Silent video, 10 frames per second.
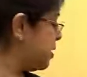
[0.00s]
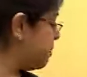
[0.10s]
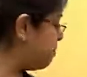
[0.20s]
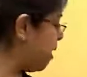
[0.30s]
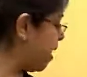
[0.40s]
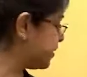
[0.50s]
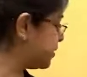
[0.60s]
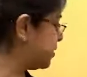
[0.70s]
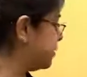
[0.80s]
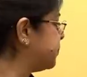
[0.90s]

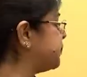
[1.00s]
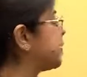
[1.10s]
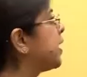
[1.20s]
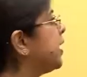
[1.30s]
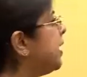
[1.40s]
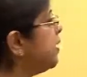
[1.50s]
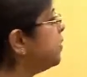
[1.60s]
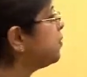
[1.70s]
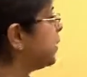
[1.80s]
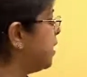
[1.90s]
Mars.
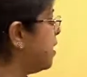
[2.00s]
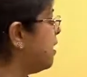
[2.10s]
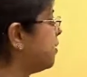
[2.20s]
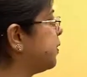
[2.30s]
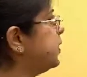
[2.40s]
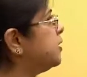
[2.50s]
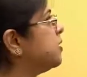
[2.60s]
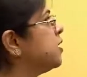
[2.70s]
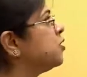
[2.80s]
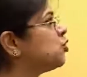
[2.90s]
Here we are with
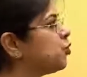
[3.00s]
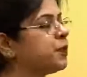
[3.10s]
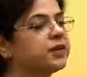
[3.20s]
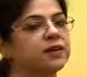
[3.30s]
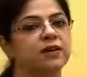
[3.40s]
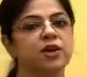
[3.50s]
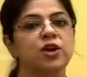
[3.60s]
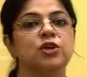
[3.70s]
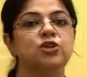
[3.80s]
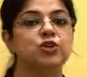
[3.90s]
Jupiter.
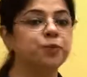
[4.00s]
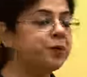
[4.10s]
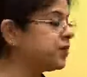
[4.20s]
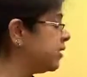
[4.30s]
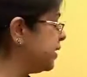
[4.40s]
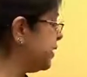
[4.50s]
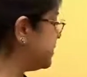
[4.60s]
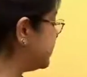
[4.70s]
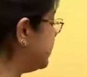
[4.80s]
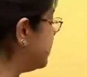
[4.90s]
Jupiter
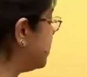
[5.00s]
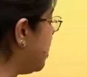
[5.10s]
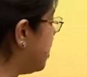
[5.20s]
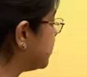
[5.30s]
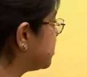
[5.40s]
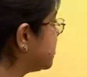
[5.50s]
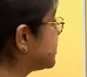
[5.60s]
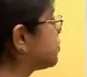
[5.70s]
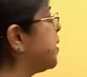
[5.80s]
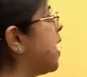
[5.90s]
is the
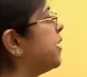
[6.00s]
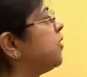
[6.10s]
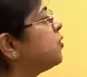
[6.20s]
largest planet